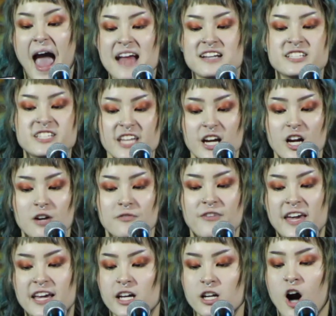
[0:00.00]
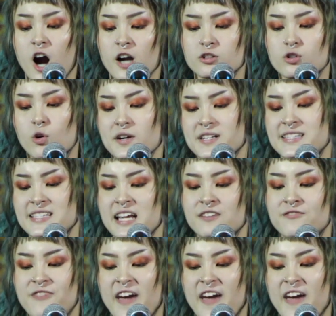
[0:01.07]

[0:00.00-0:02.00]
And dear vegan hardcore scene